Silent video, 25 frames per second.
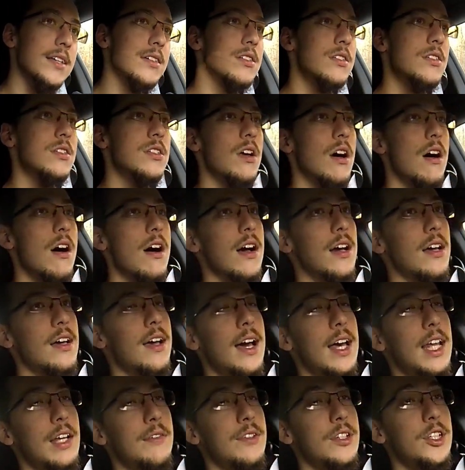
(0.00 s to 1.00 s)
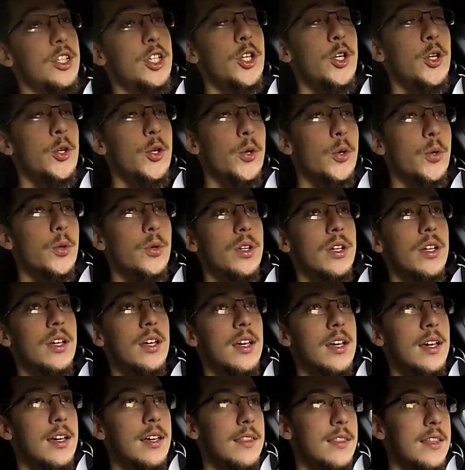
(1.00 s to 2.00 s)
stock kind of a tune.
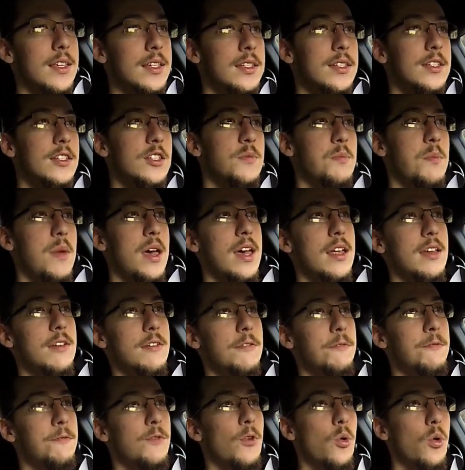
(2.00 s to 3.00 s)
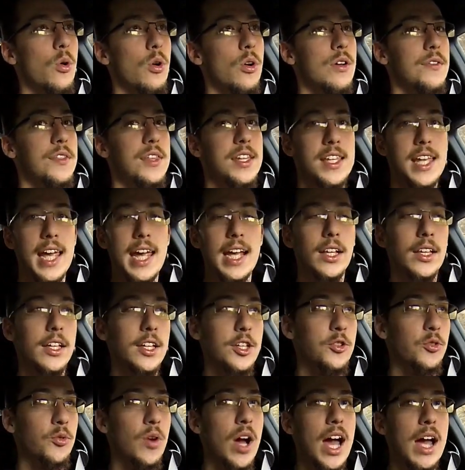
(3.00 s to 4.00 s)
This is meant for the daily
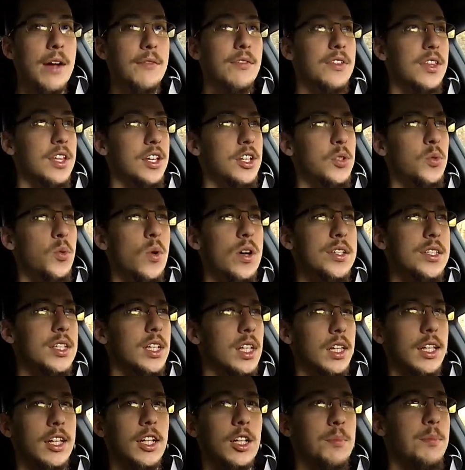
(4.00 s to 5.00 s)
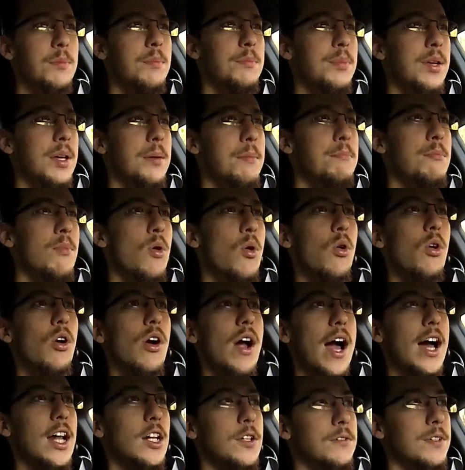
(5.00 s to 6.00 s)
driver that just wants a little bit more
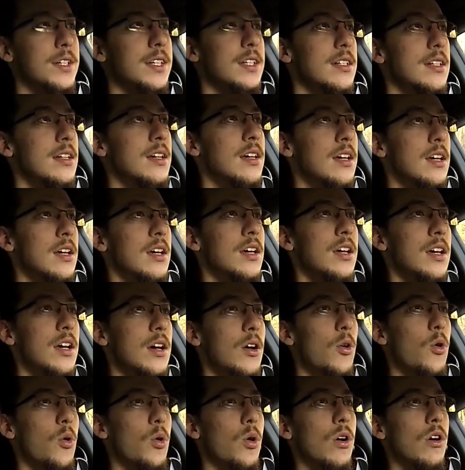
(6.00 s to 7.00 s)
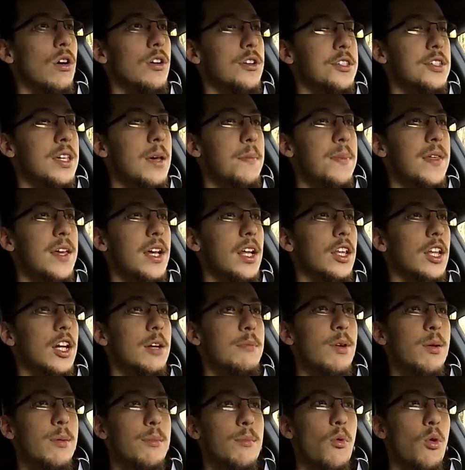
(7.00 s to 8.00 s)
out of it, or something a little
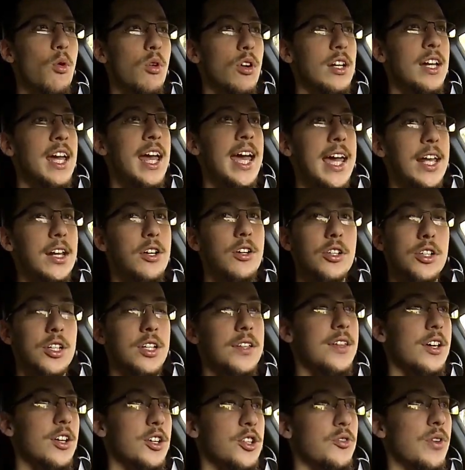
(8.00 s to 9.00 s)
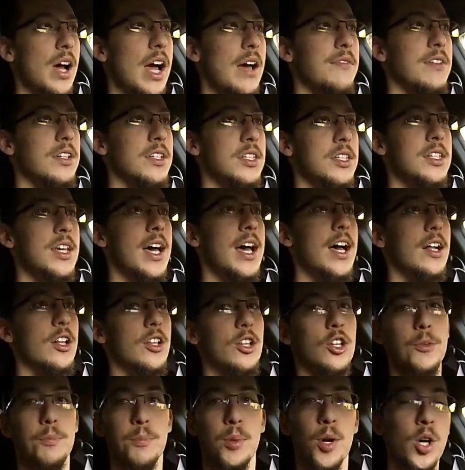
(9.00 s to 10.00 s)
bit more catered to their driving style, a
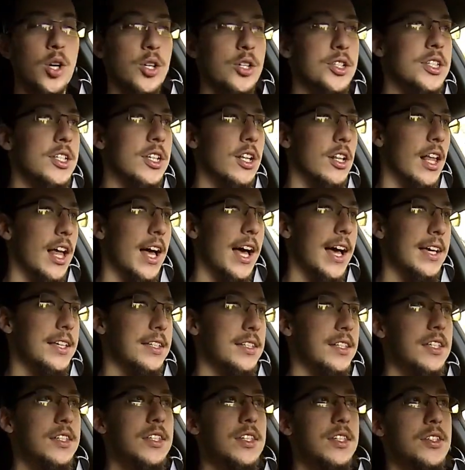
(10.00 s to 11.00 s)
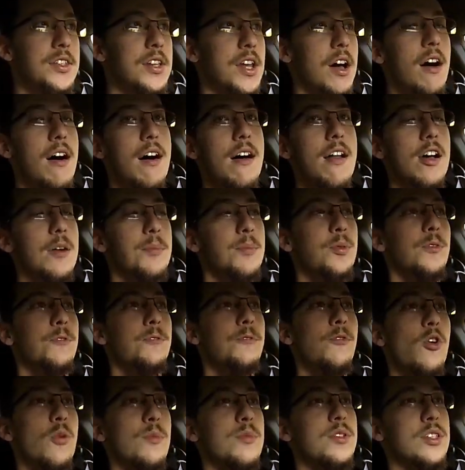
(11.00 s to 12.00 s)
little personalized. This is not a
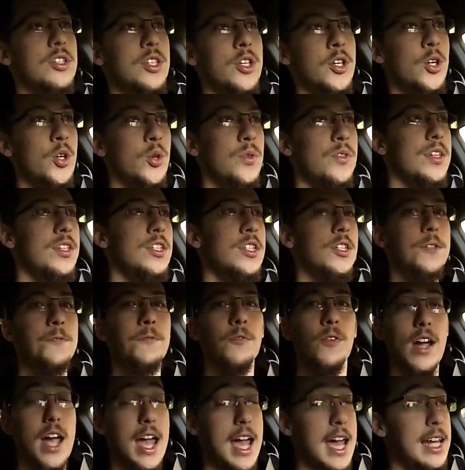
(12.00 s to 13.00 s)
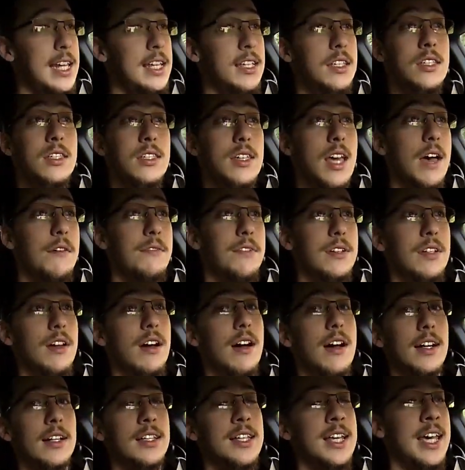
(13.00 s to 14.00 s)
performance tune. This is for 87
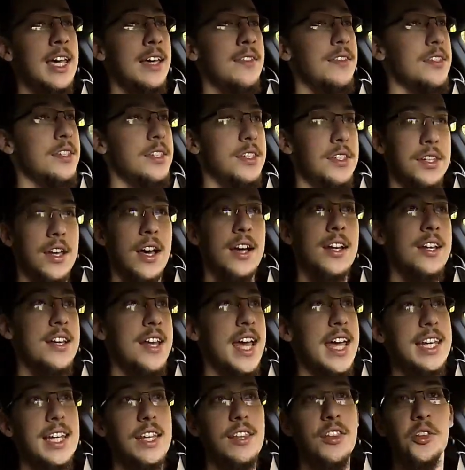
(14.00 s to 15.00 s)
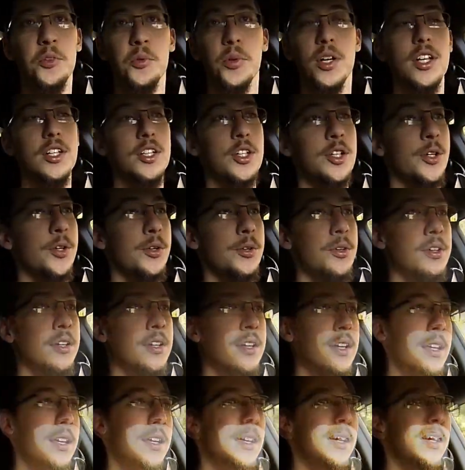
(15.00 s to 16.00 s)
octane. This is not a 93
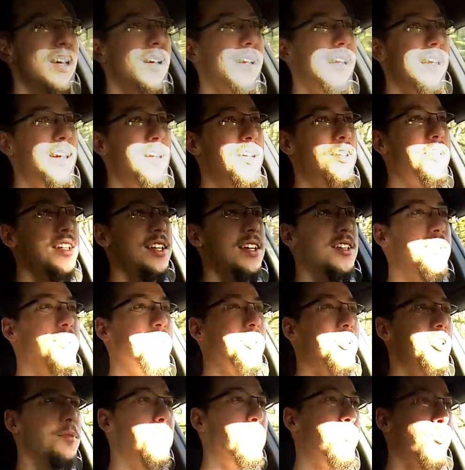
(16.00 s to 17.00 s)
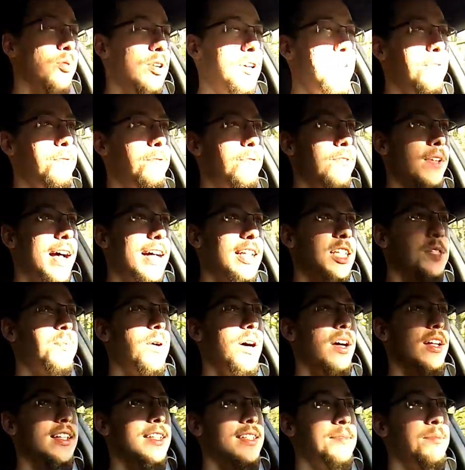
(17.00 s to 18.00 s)
tune. Okay, here's a little brief flat
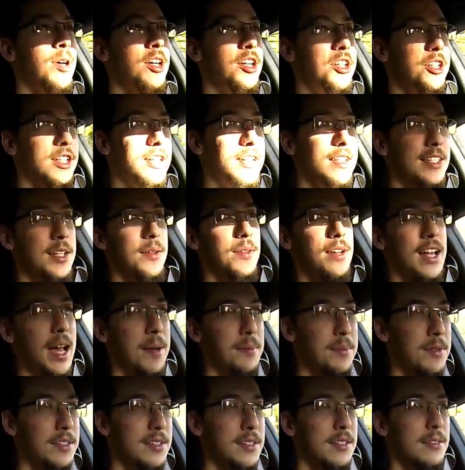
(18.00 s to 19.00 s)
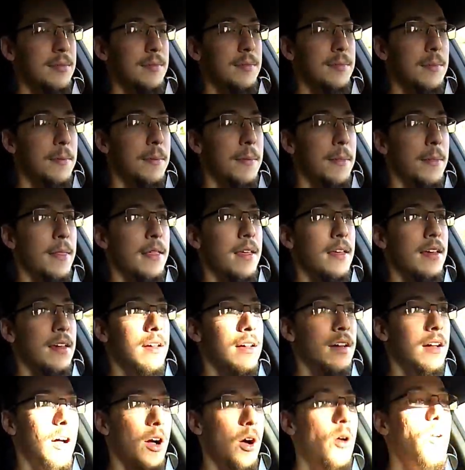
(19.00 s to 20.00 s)
spot. Let's punch it and see what happens.
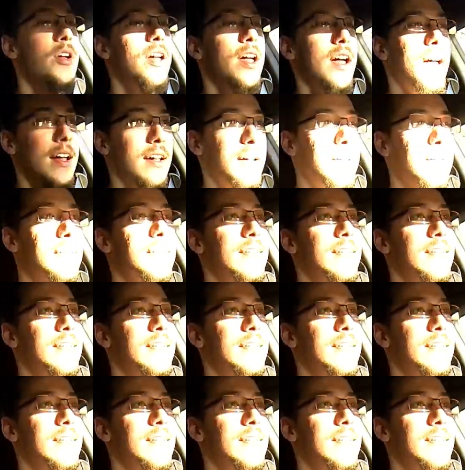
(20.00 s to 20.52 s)
Okay.